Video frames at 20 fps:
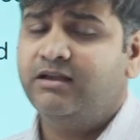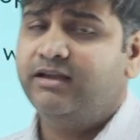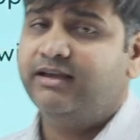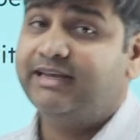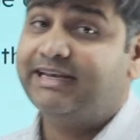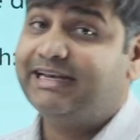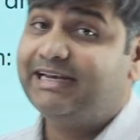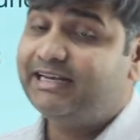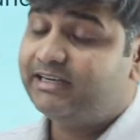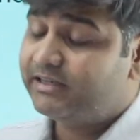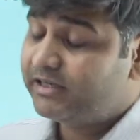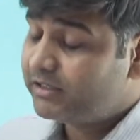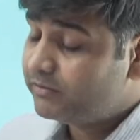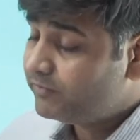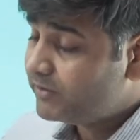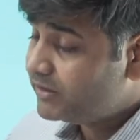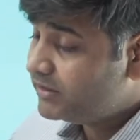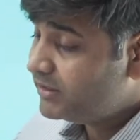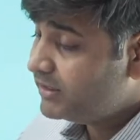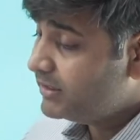related
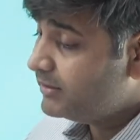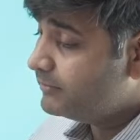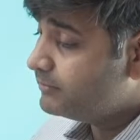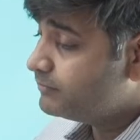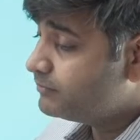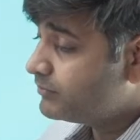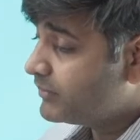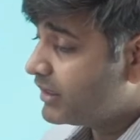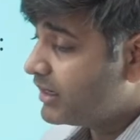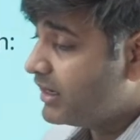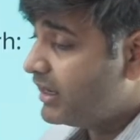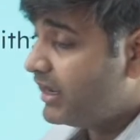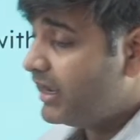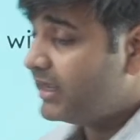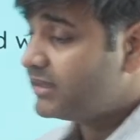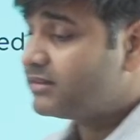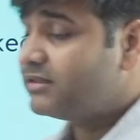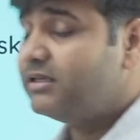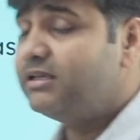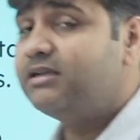with the
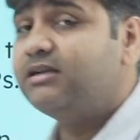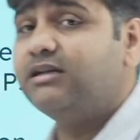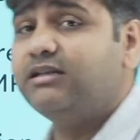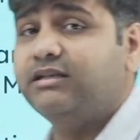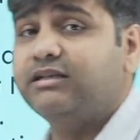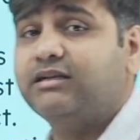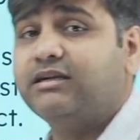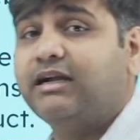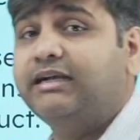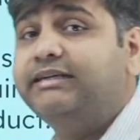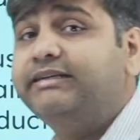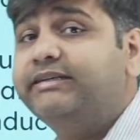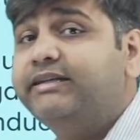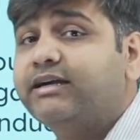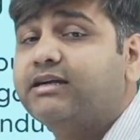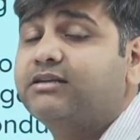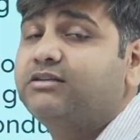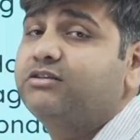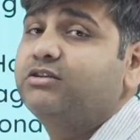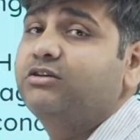ethical
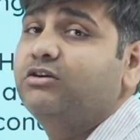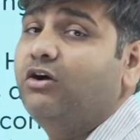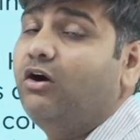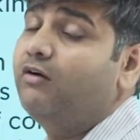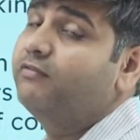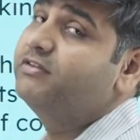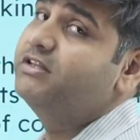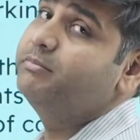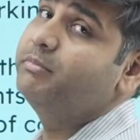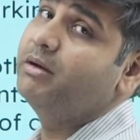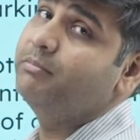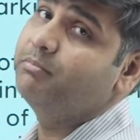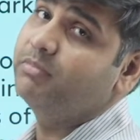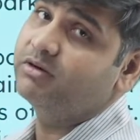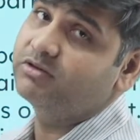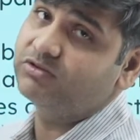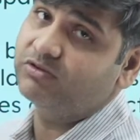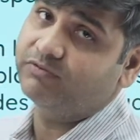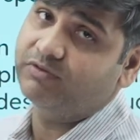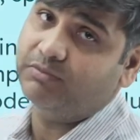conduct of the
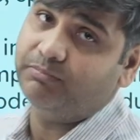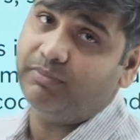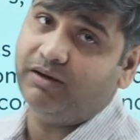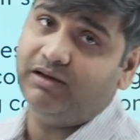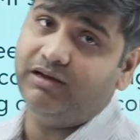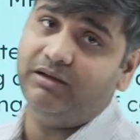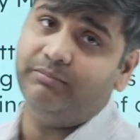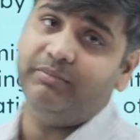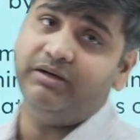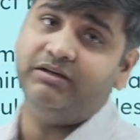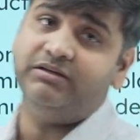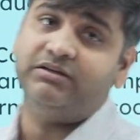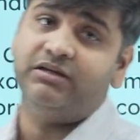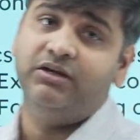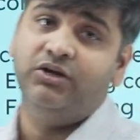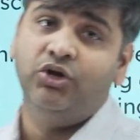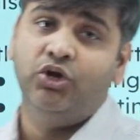members of the parliament,